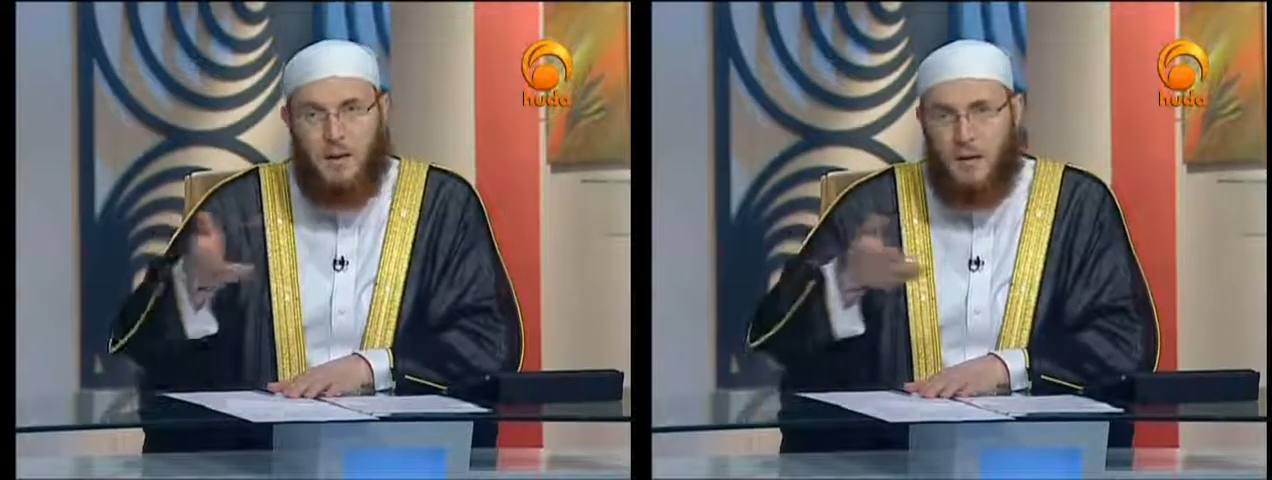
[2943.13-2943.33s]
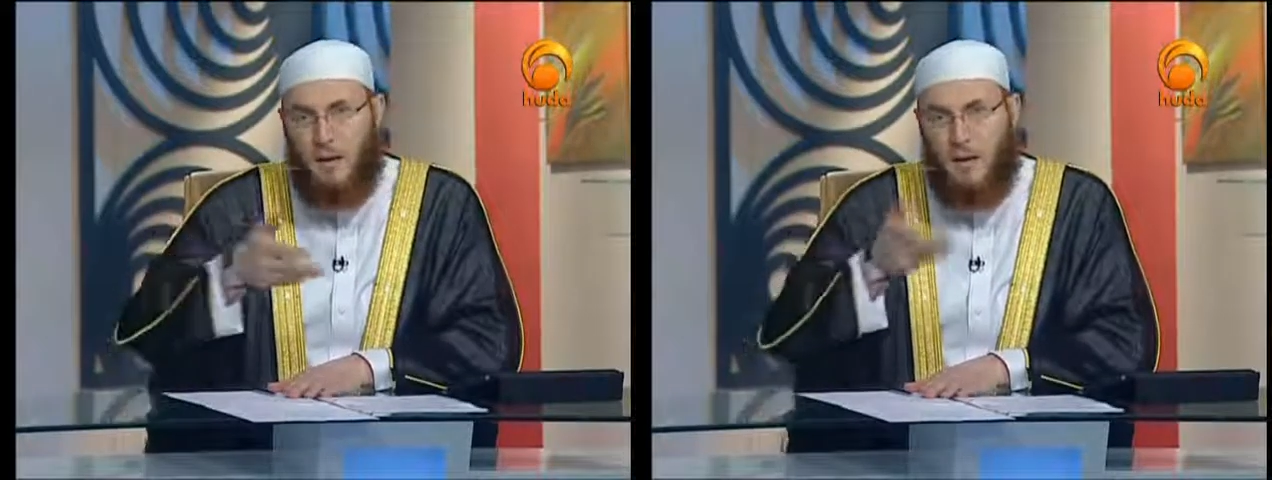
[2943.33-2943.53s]

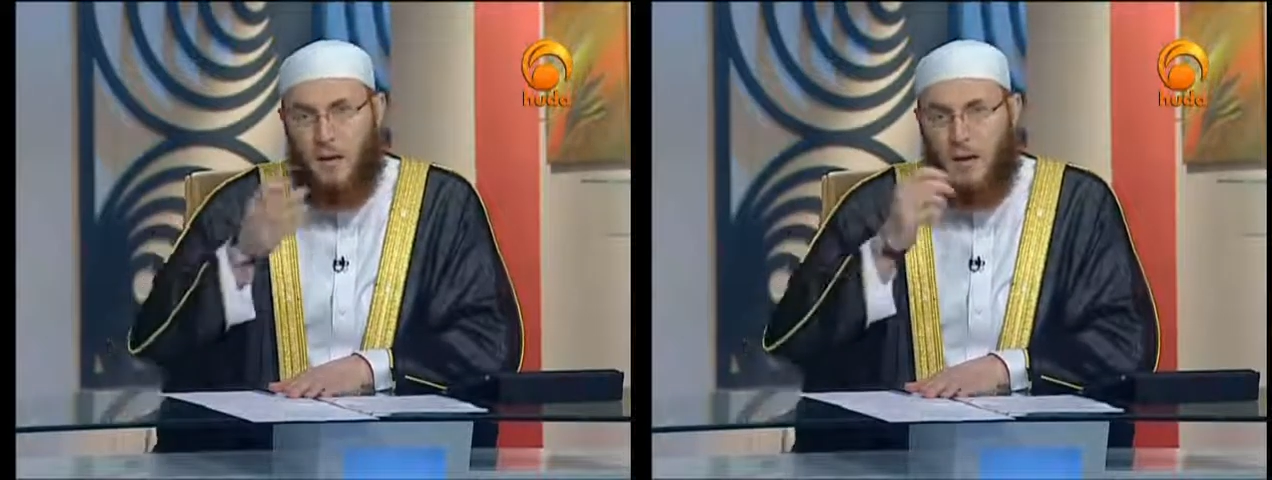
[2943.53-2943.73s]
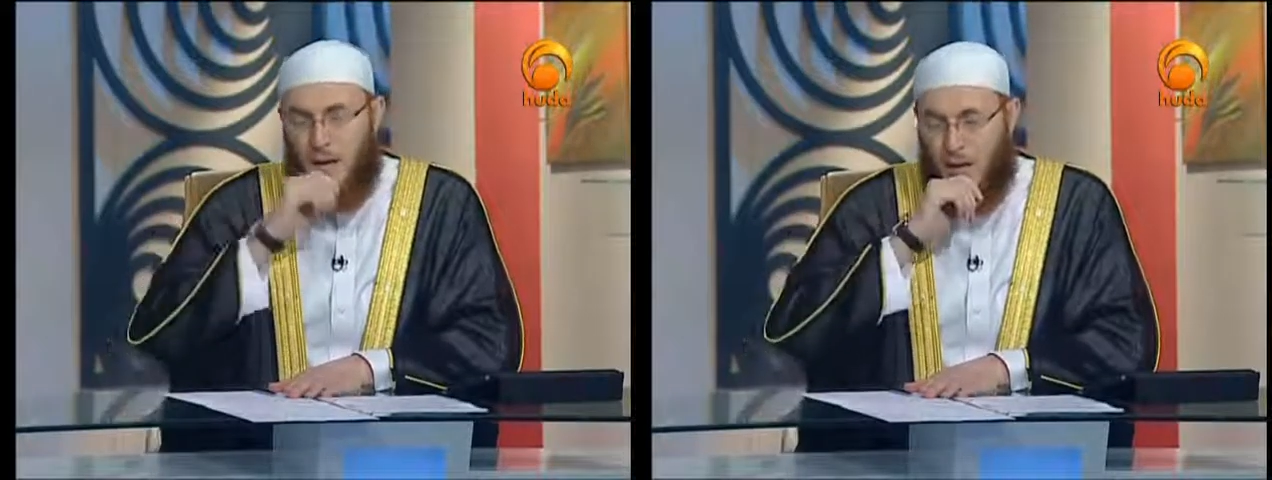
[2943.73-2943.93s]
in
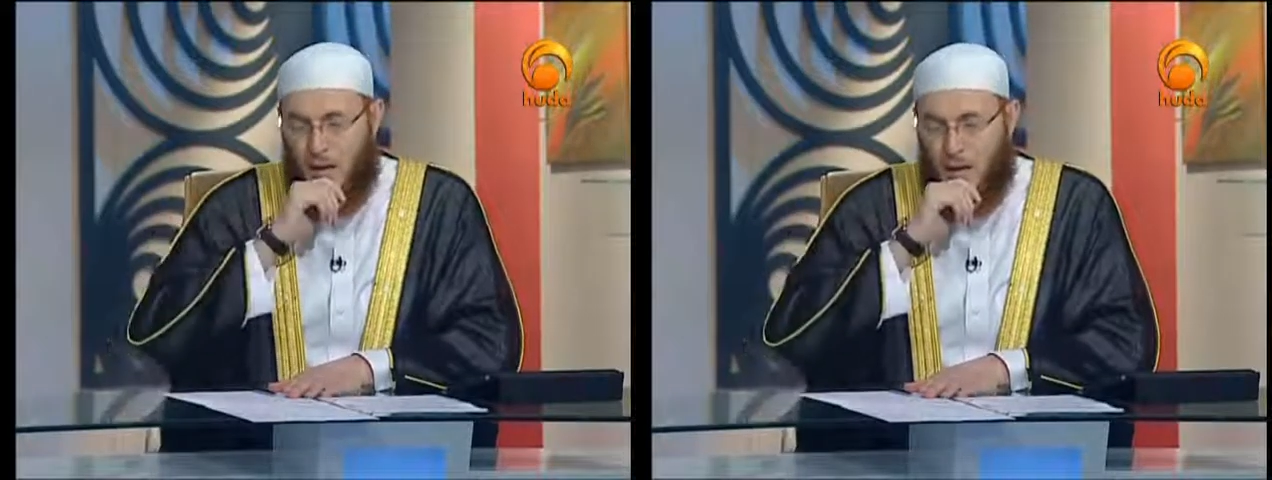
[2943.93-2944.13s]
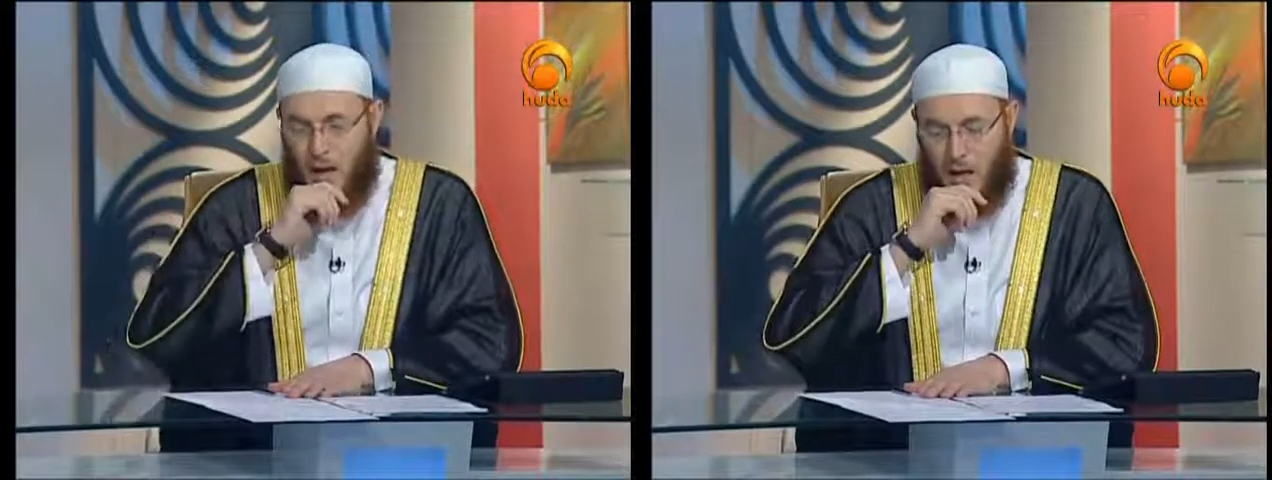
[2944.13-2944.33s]

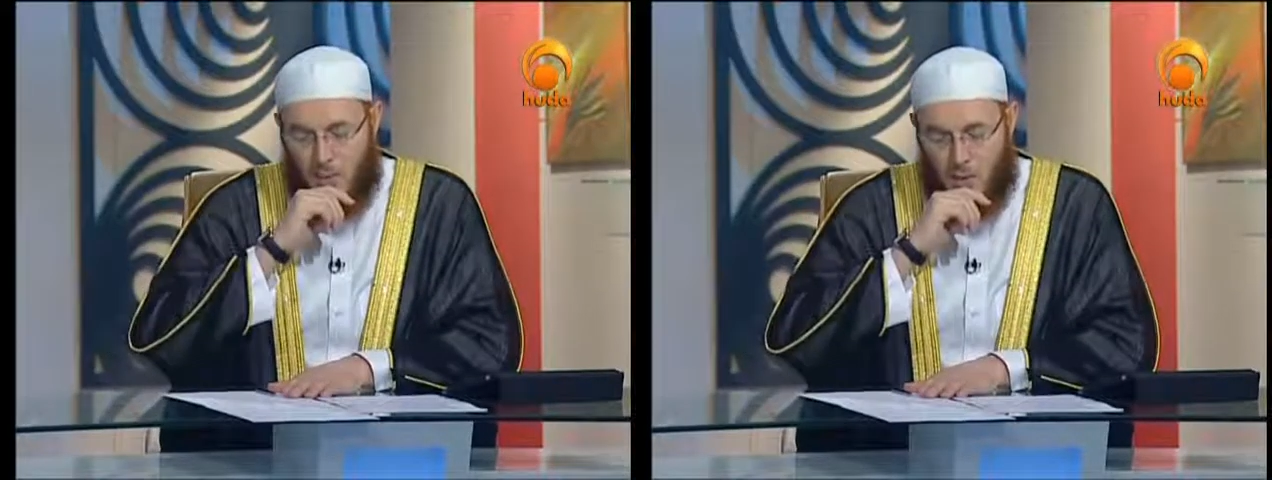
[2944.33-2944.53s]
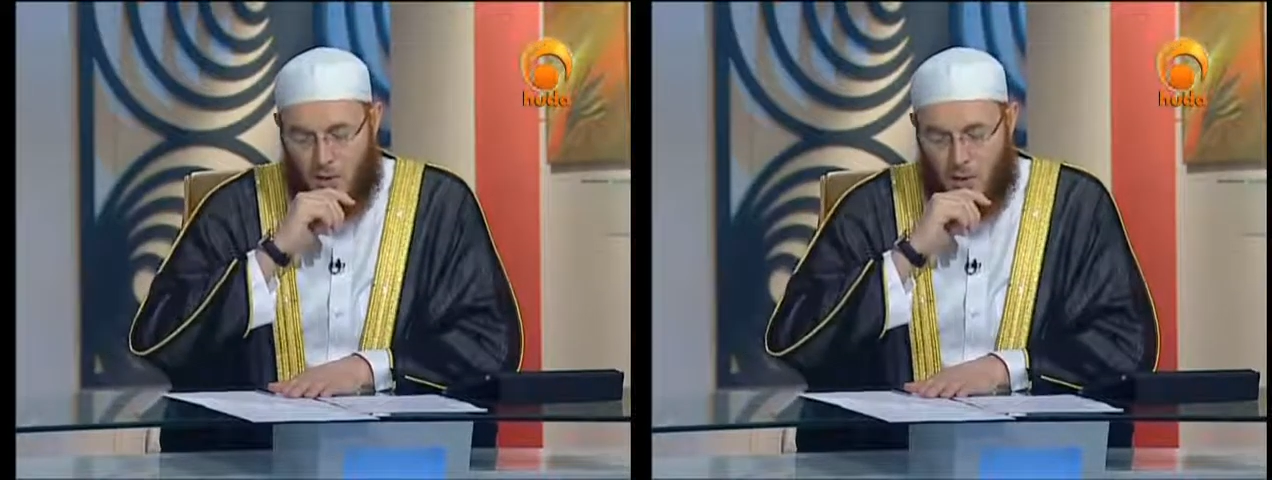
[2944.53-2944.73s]
the
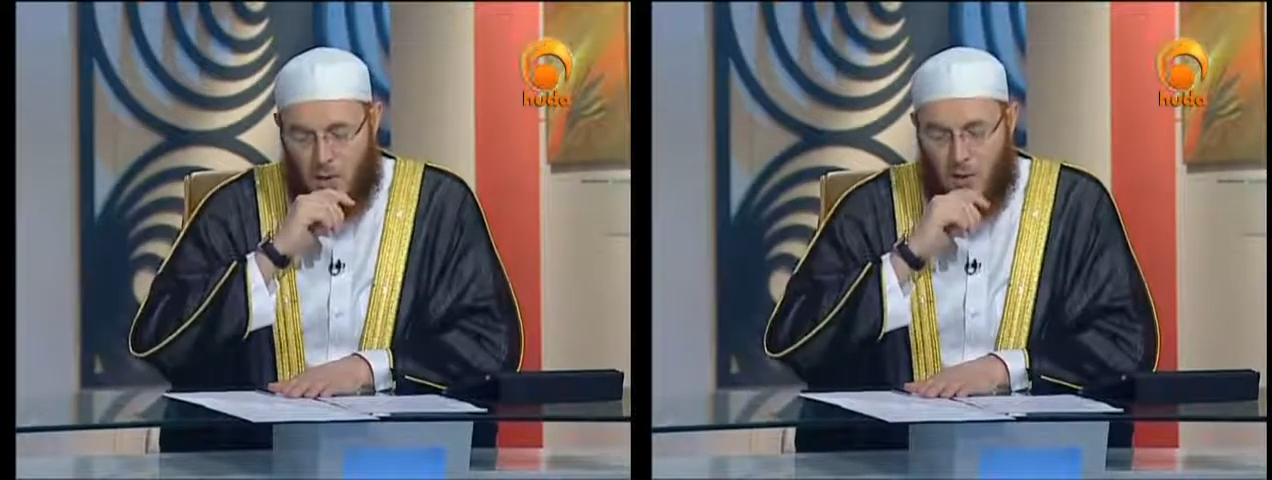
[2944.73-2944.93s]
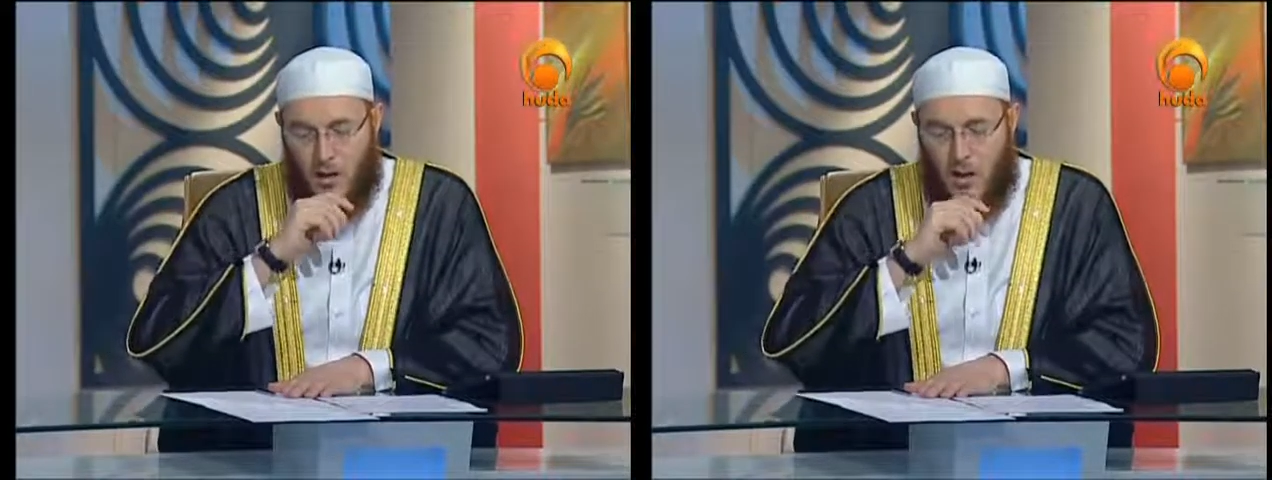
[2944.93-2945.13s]
haram and so
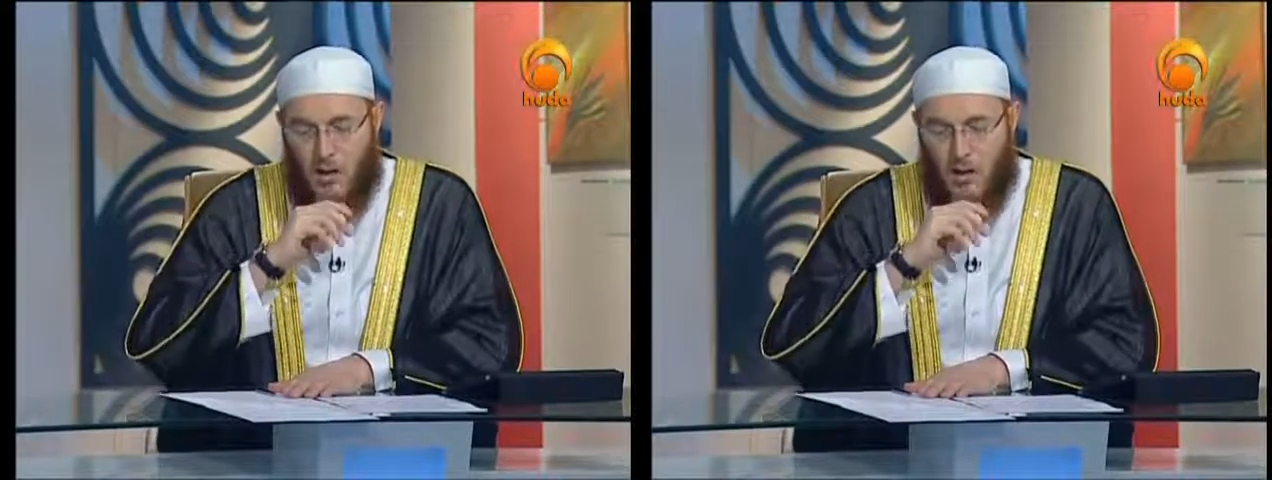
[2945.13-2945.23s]
on,